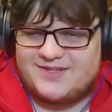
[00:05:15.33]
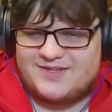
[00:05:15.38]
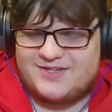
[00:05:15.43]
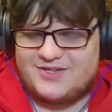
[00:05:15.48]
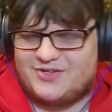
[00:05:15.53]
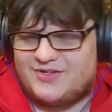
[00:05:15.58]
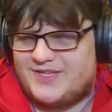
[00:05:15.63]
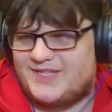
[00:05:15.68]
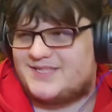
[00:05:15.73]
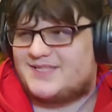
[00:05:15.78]

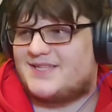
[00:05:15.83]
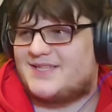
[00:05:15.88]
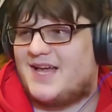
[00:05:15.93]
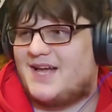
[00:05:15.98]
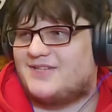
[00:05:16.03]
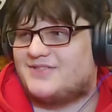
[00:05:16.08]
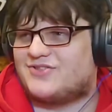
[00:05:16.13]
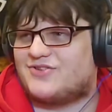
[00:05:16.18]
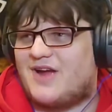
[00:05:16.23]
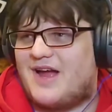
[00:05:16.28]
Dude, these
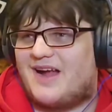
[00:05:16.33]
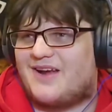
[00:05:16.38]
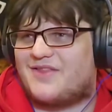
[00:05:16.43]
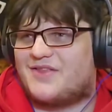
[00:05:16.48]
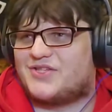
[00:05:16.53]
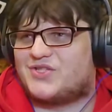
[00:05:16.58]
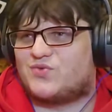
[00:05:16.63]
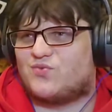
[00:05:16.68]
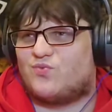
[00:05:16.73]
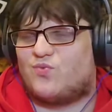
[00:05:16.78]
sounds are out of
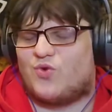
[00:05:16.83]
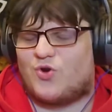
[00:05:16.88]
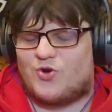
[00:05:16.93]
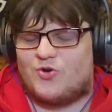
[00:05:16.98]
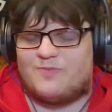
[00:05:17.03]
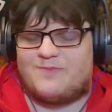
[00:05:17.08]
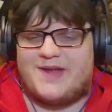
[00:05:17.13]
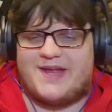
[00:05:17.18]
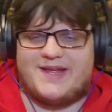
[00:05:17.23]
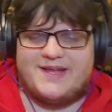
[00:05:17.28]
this
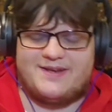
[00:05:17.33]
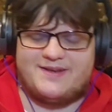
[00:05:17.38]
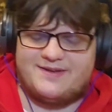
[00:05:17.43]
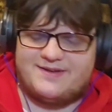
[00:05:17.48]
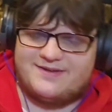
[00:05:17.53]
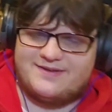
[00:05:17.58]
world, man.